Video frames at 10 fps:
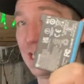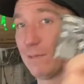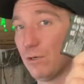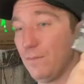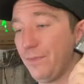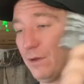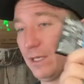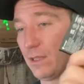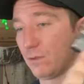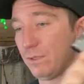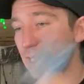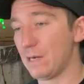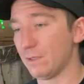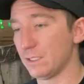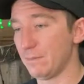camera, I'll get three
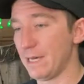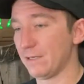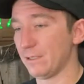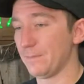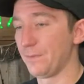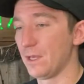hours of battery.